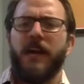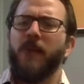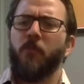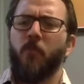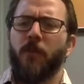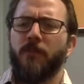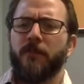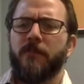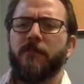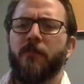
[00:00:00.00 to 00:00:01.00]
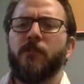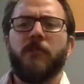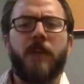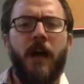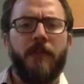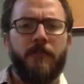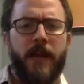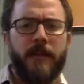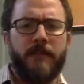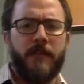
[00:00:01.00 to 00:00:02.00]
and what sorts of social
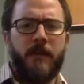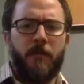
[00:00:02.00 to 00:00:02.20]
contracts,